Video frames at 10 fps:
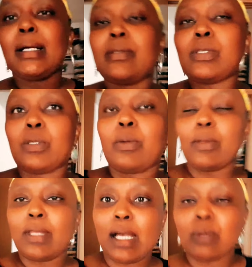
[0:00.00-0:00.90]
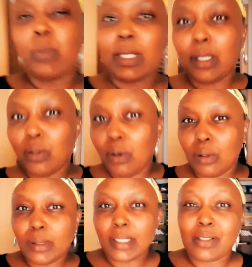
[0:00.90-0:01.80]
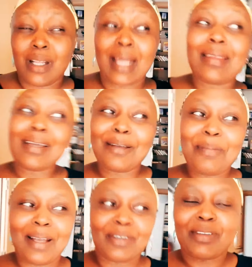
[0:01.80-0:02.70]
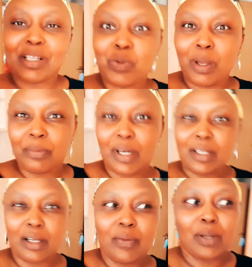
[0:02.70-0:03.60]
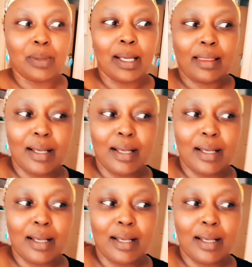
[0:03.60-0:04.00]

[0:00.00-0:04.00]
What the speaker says: so that we can all eat together. I think I'm hungry, that's why I'm running around like